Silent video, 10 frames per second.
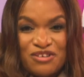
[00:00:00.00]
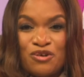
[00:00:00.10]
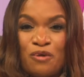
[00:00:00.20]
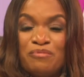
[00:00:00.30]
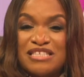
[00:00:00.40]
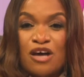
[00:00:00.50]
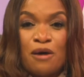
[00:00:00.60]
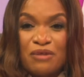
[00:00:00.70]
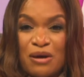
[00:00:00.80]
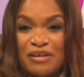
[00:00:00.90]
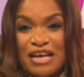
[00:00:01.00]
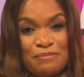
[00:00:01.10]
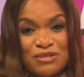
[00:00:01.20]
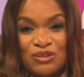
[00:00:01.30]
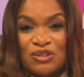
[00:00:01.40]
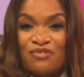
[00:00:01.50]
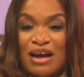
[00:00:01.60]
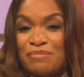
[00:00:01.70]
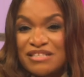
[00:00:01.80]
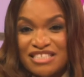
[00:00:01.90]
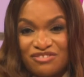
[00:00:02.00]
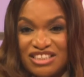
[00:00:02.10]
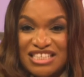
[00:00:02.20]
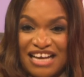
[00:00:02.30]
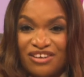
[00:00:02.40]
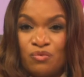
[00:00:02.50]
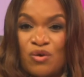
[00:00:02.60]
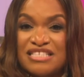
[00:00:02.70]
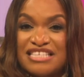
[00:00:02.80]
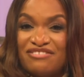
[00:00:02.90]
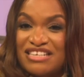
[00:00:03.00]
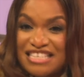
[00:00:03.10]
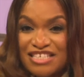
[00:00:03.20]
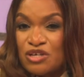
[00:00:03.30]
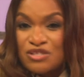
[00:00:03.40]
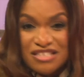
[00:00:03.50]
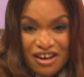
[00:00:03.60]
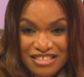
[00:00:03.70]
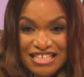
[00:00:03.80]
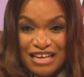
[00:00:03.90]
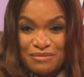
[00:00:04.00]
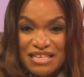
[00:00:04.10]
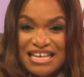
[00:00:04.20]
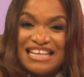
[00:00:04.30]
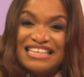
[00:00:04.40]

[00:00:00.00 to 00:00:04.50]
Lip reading: Don't miss upcoming episodes on Rapid TV channel 176 on Star Times.